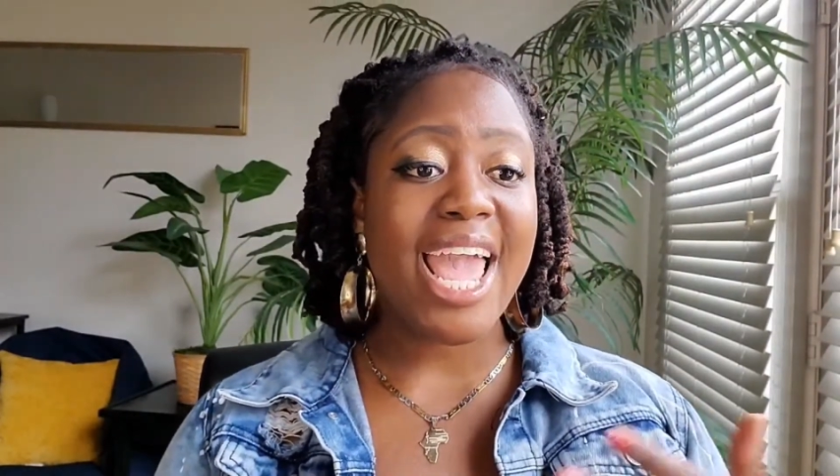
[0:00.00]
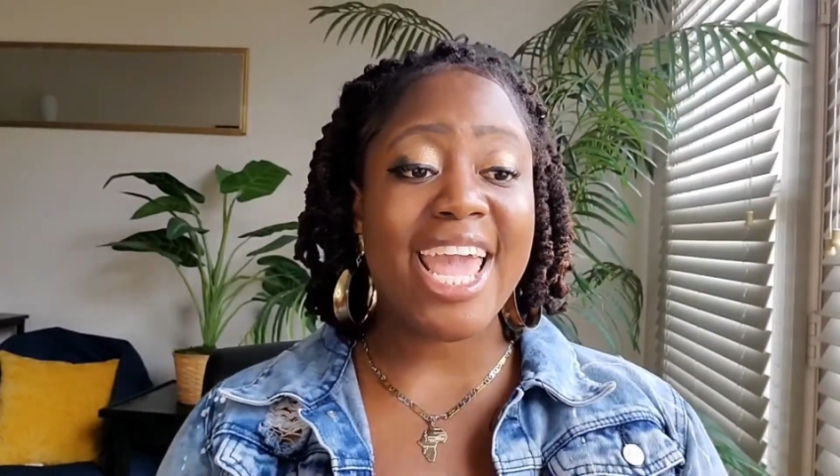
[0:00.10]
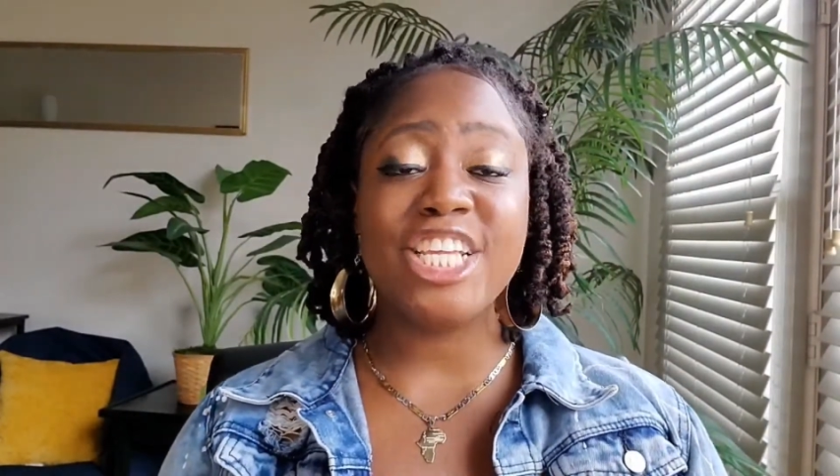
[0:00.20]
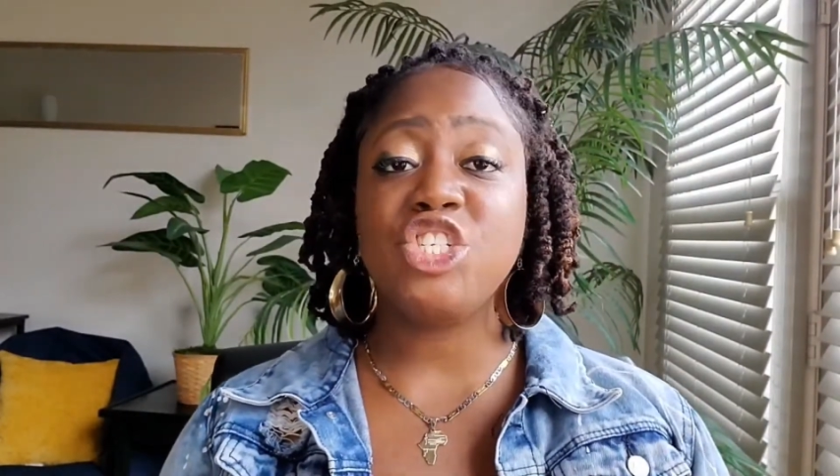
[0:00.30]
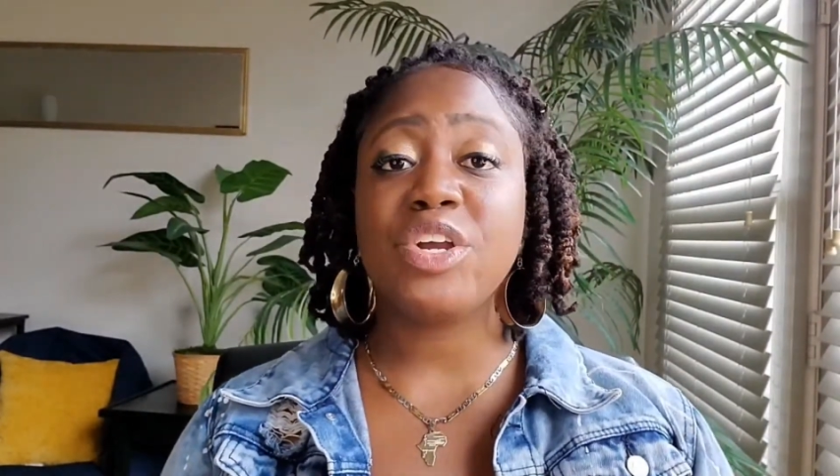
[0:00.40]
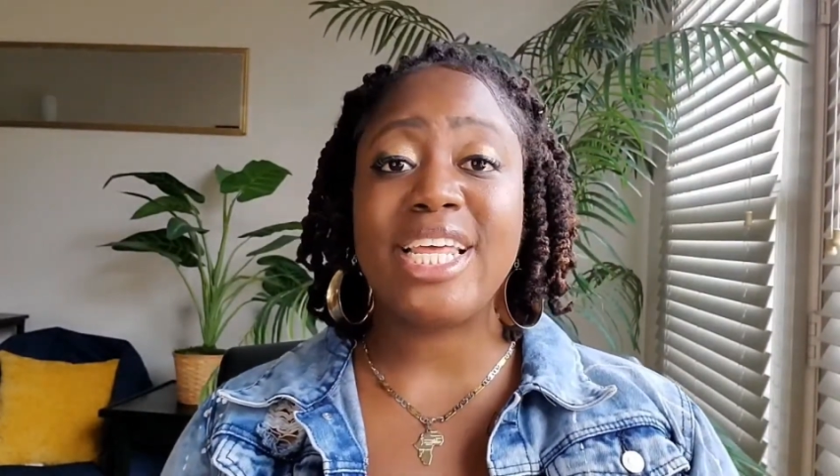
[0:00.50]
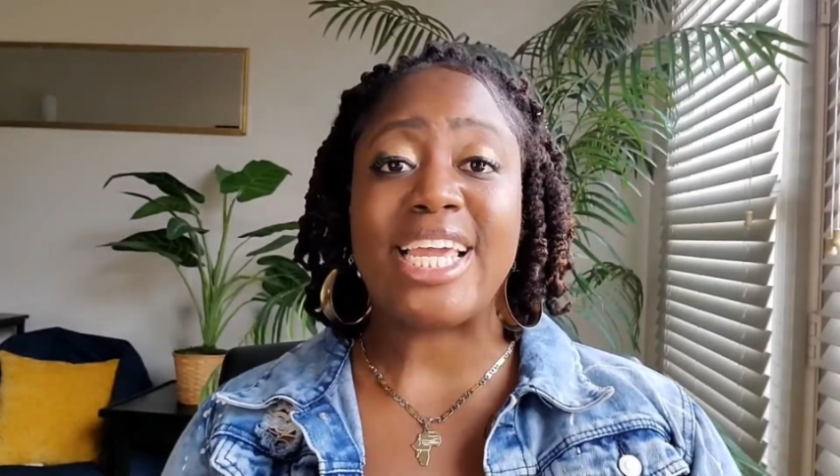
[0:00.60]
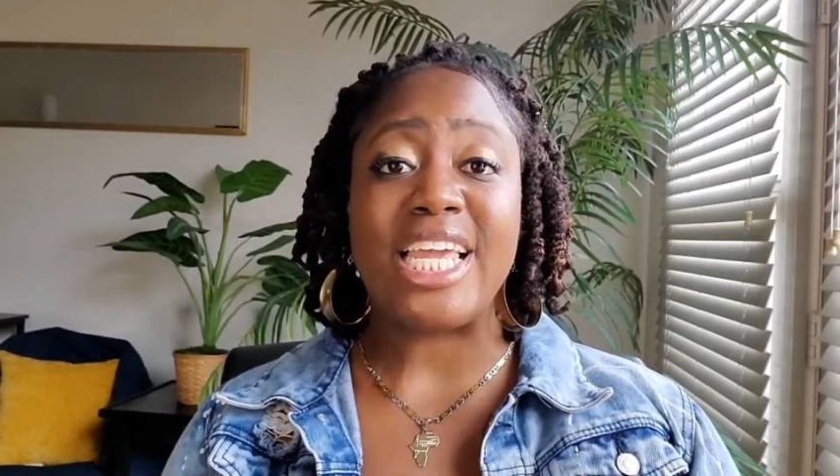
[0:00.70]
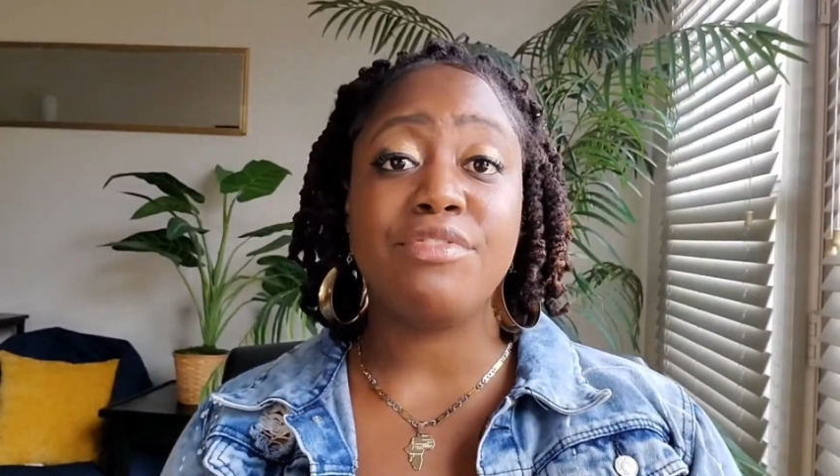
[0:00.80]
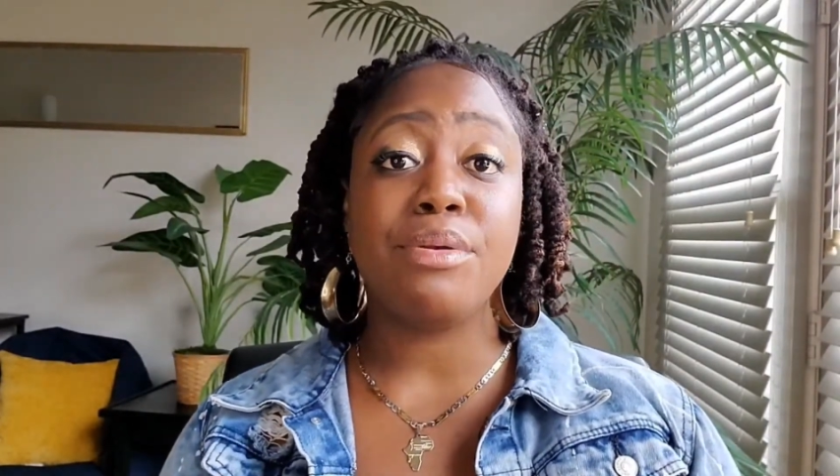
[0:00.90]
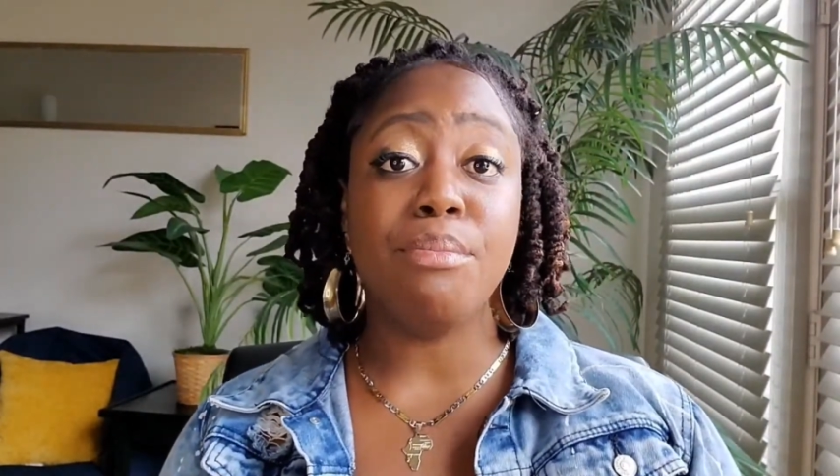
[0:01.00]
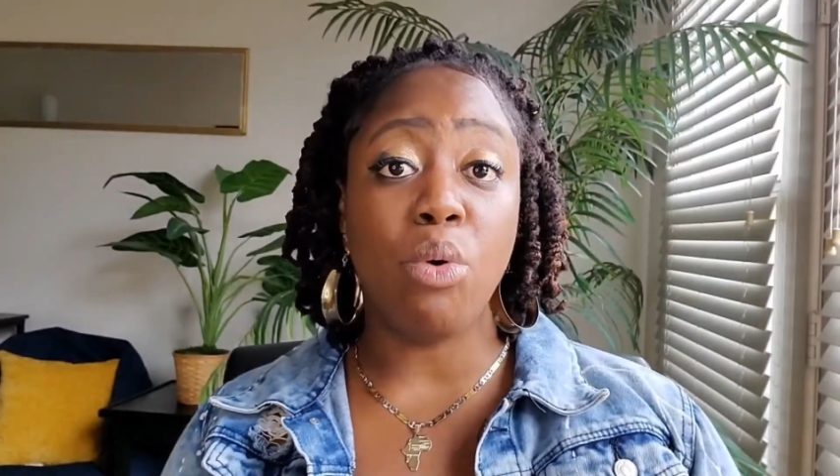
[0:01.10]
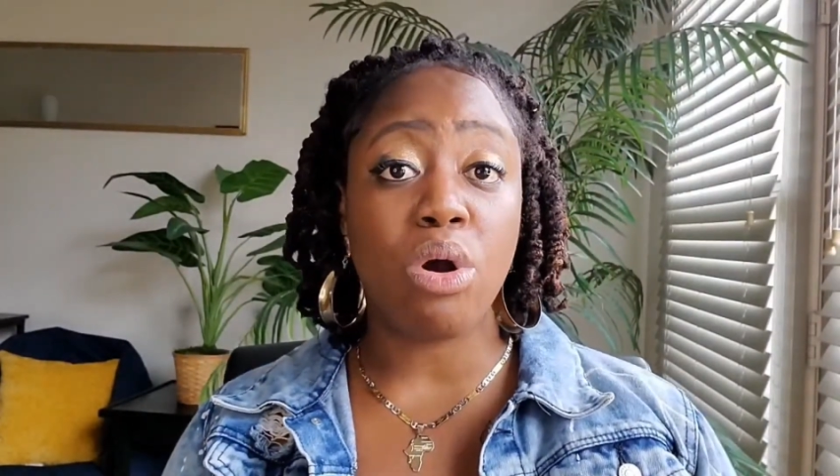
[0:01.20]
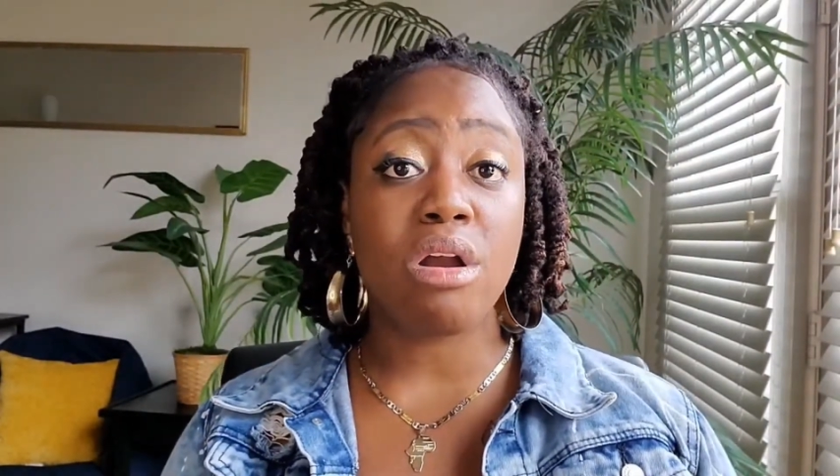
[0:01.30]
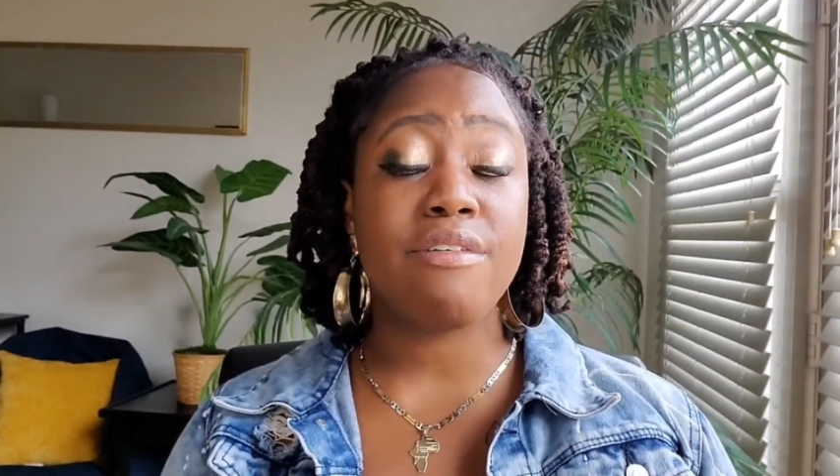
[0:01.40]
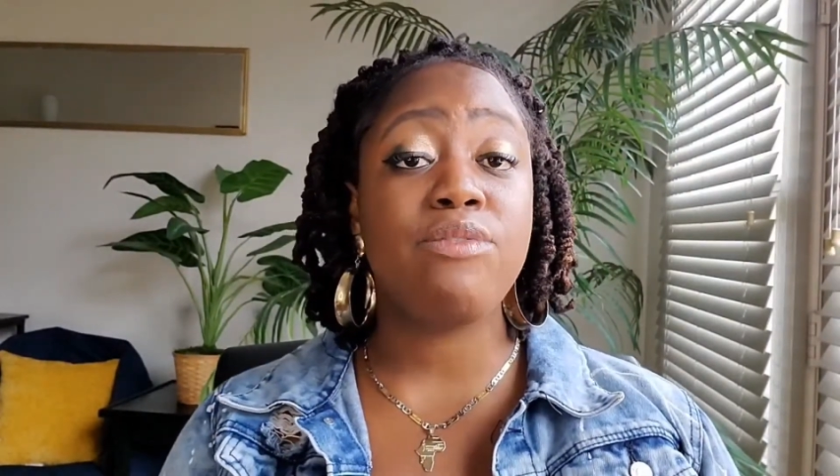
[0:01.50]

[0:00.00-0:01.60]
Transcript: and you're getting even more